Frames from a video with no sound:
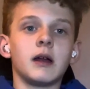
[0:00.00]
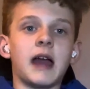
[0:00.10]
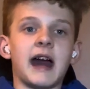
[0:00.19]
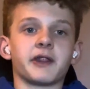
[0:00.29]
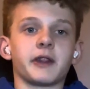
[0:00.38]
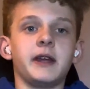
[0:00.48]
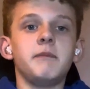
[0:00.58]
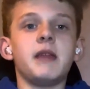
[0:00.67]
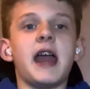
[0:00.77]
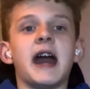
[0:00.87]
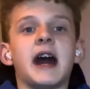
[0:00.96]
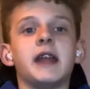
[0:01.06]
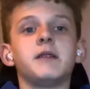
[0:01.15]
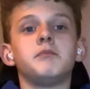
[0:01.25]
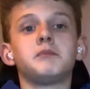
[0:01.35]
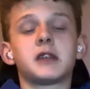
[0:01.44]
athlete
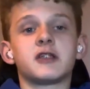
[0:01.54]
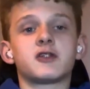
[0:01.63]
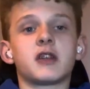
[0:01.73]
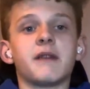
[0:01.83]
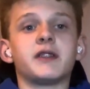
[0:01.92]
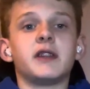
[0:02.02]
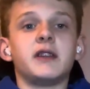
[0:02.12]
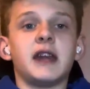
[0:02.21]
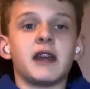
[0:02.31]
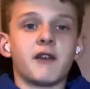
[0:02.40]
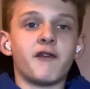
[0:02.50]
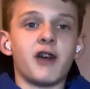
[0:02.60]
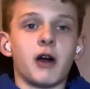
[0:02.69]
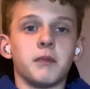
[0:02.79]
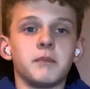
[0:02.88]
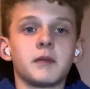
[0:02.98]
and gets drafted in the NFL.